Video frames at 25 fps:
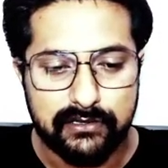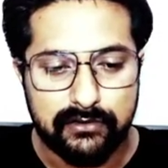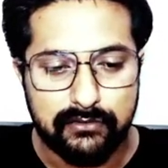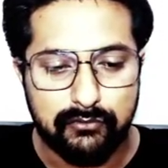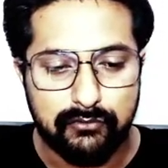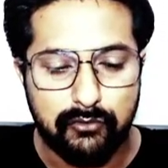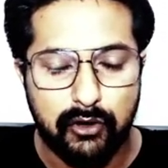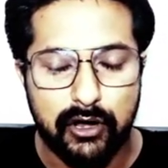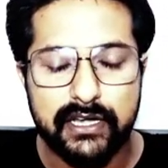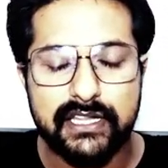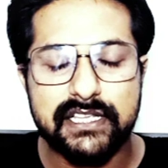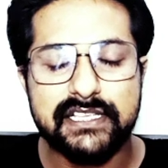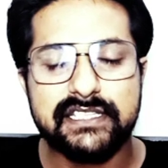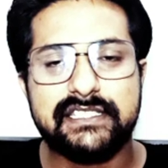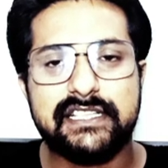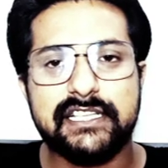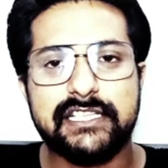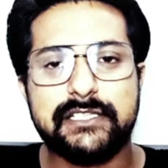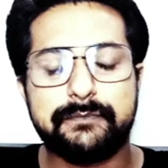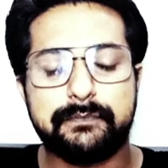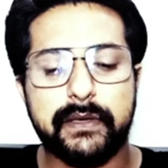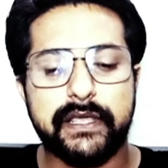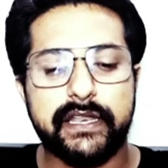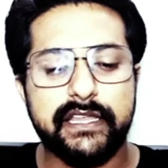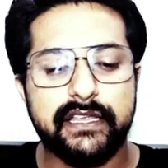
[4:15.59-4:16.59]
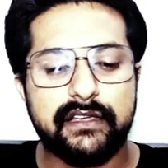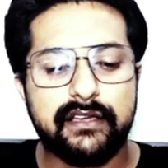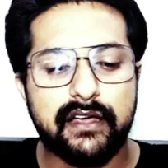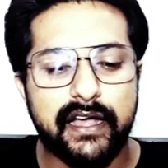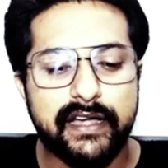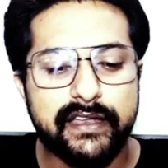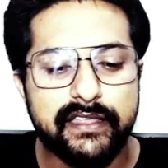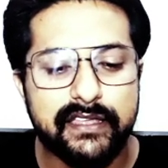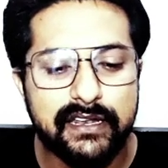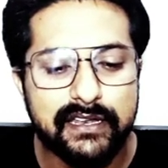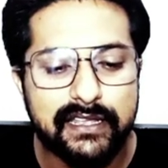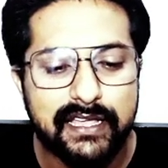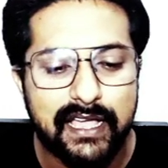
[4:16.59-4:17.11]
What is this
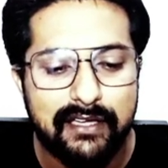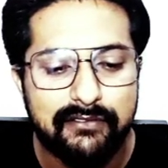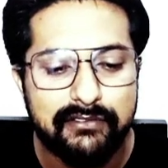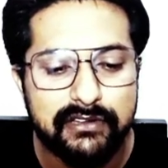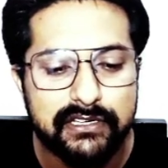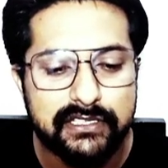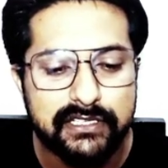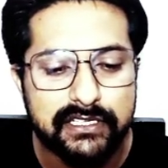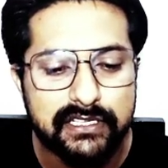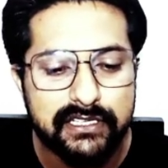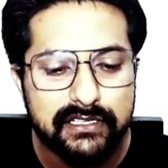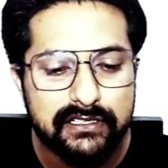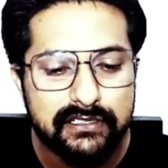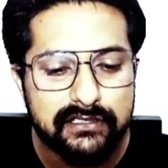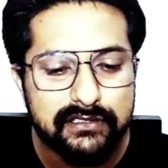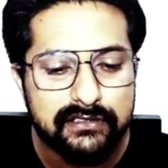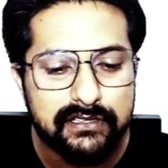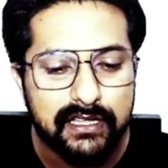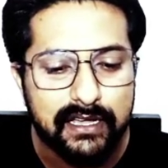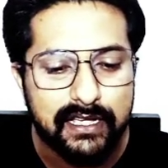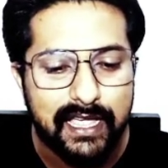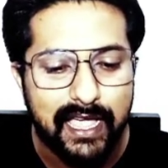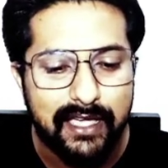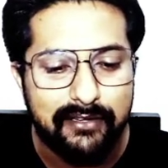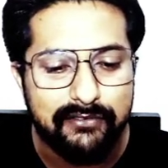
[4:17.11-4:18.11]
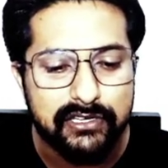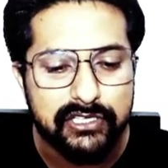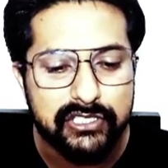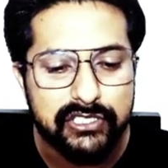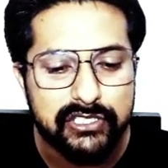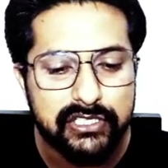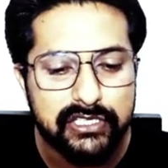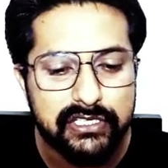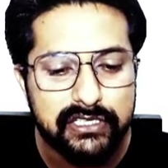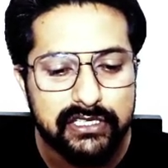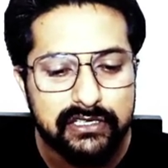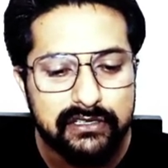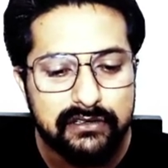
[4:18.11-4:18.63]
pericardial cavity? The
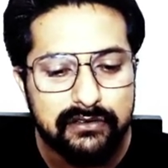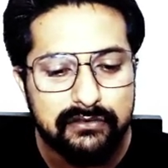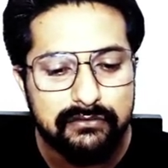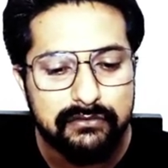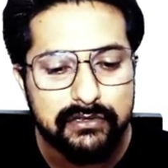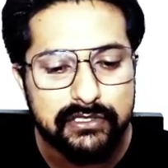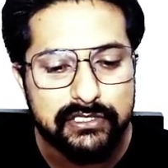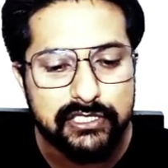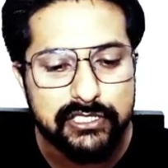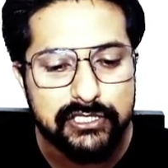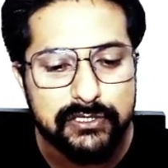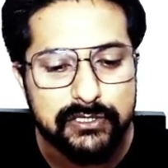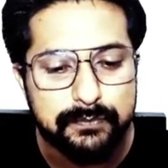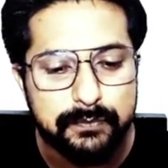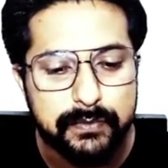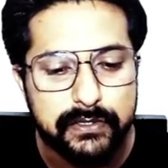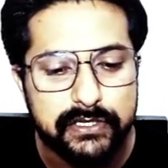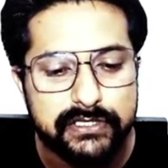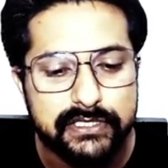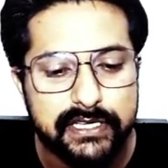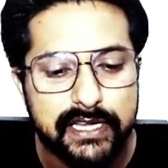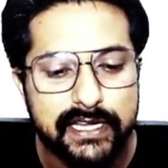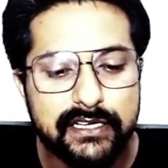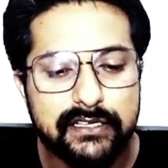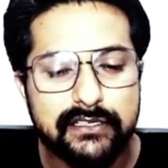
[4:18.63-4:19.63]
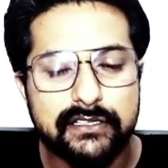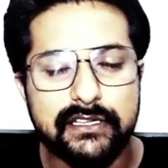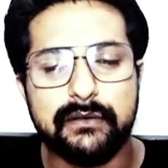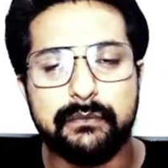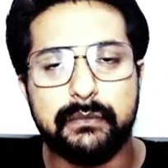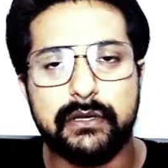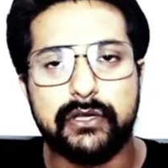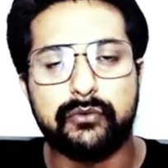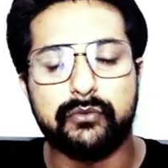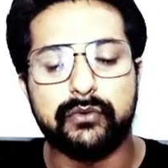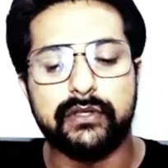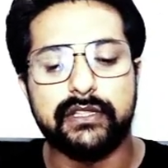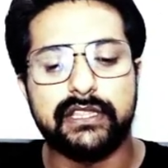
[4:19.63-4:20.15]
cavity which is present in
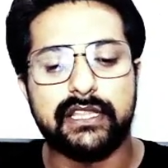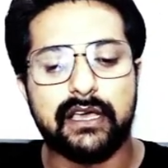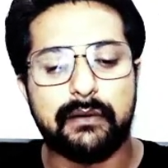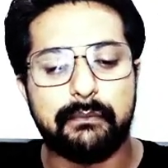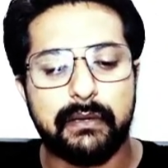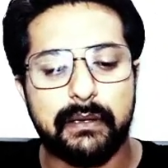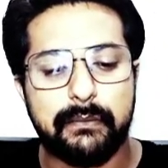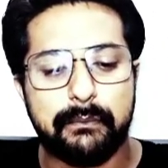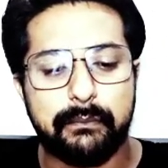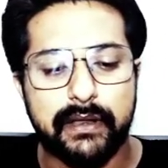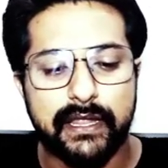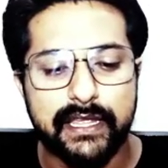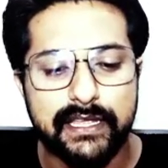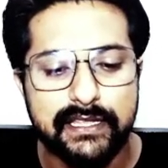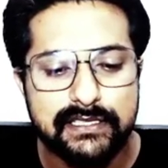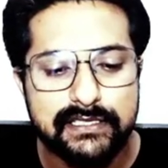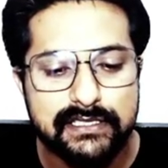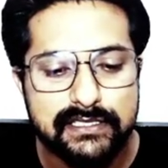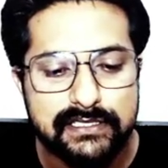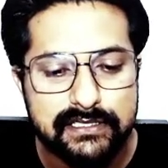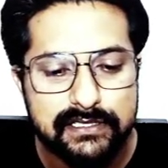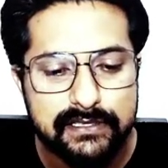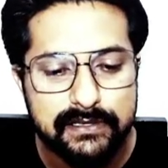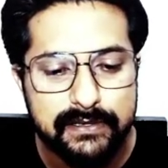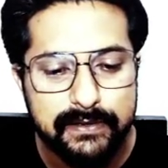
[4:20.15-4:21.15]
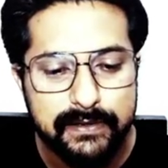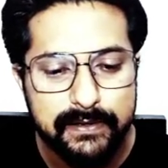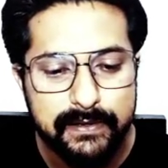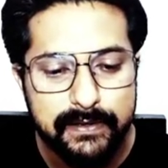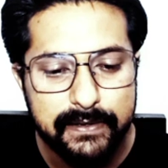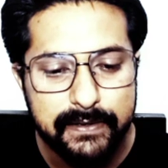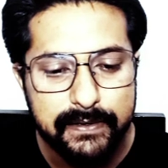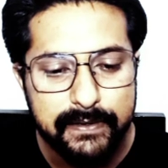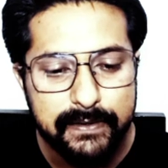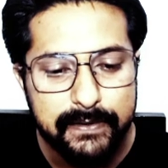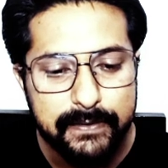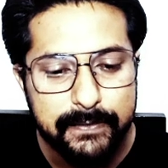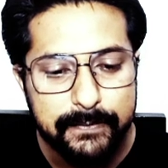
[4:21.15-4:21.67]
between the membranes
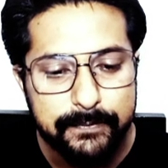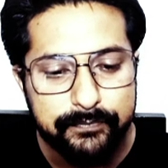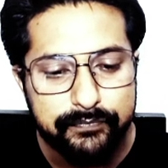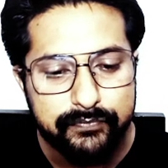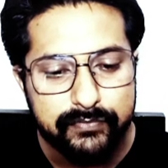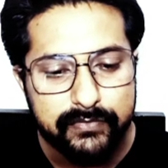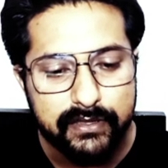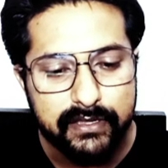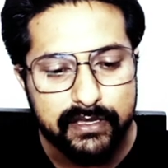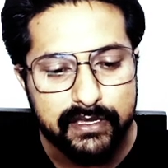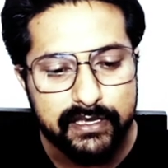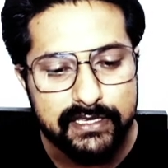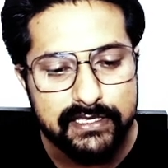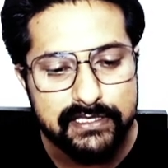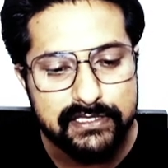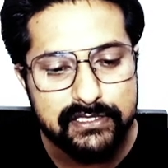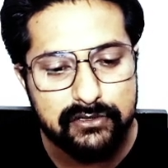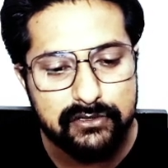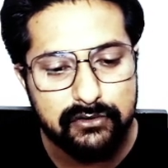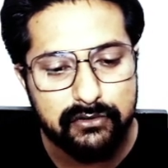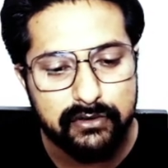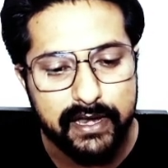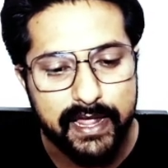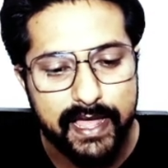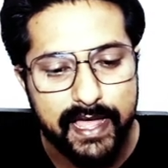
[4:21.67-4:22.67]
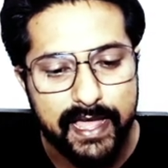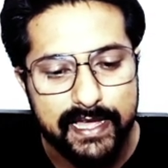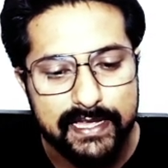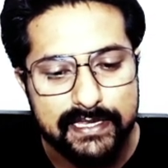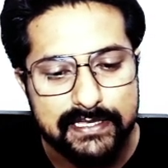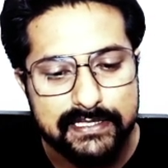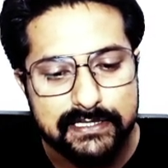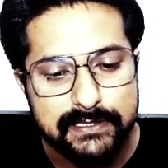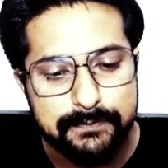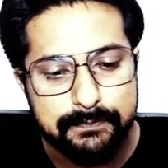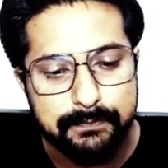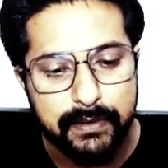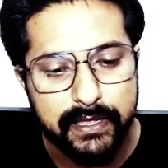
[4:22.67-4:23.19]
is known
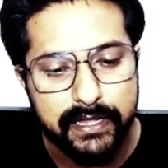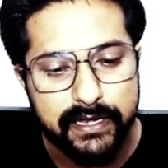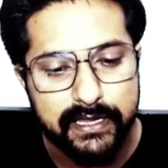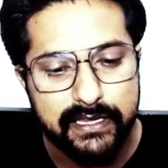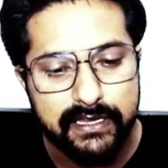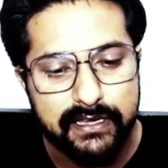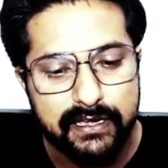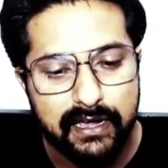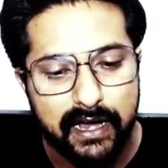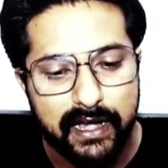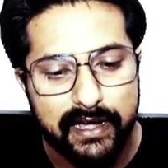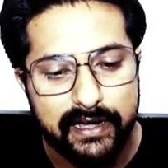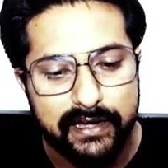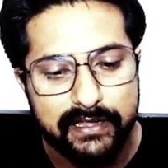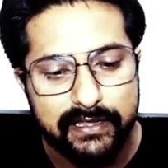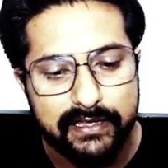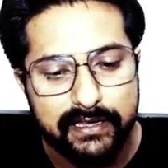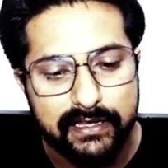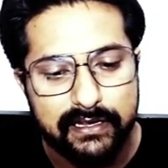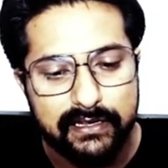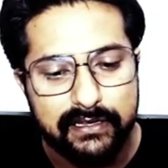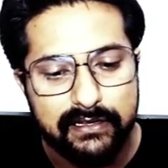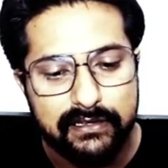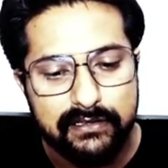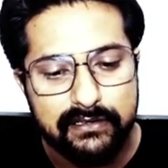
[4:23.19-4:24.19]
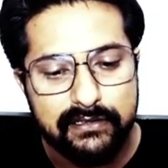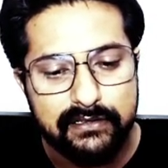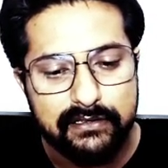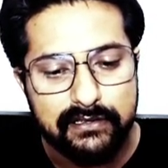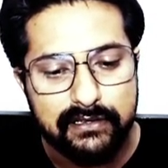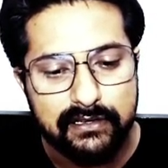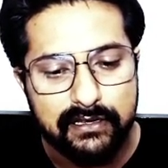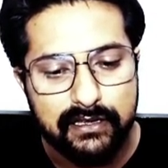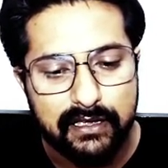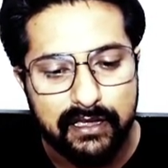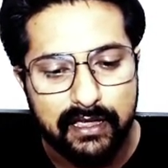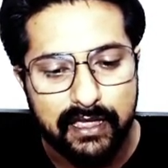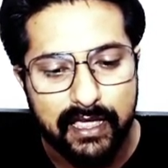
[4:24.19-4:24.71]
as pericardial
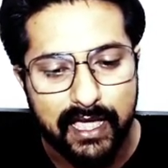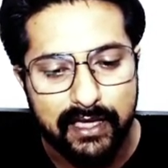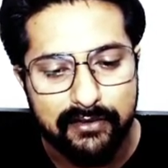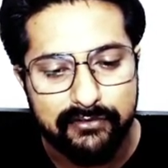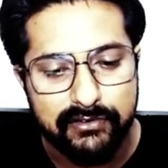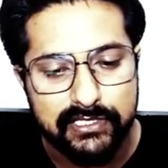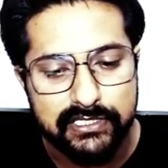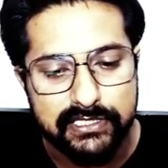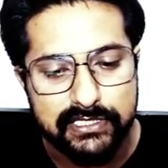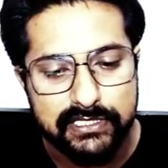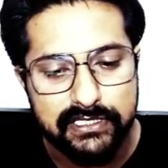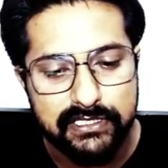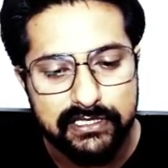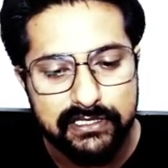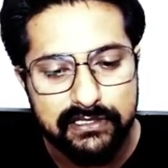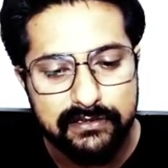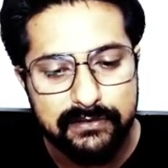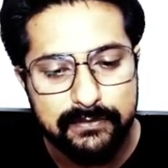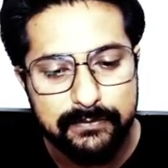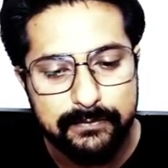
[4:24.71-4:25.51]
cavity.